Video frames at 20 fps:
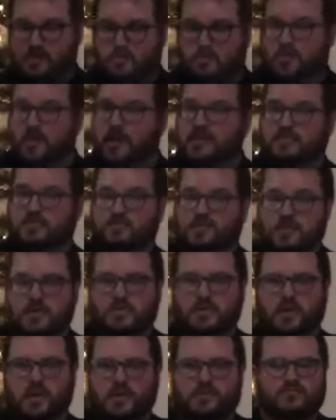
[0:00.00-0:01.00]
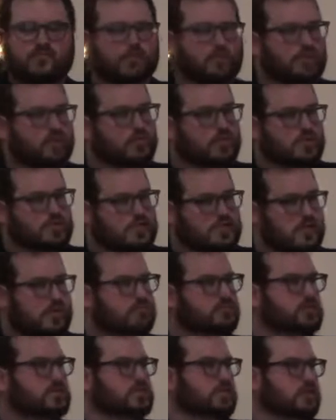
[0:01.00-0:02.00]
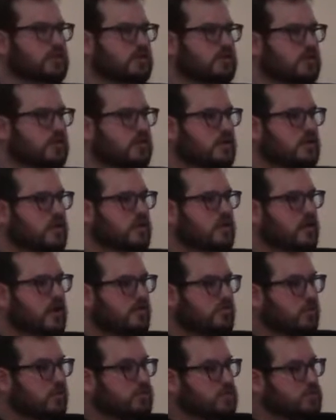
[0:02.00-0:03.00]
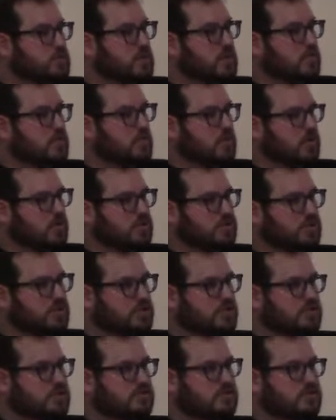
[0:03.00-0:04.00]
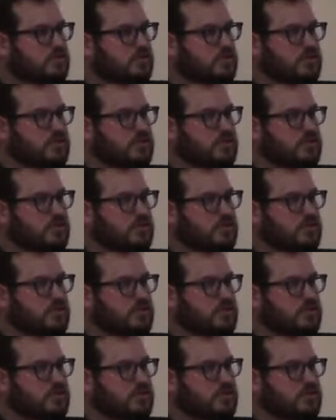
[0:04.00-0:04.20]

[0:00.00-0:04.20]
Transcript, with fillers: the price being paid for the redemption of what's being purchased.